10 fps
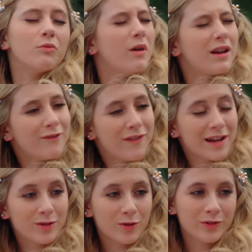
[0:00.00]
What if I
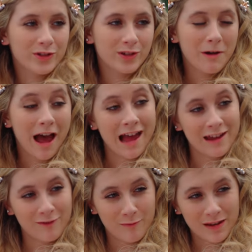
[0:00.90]
told you
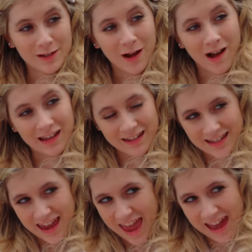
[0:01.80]
I've been talking
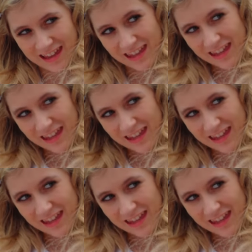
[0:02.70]
to Eggy?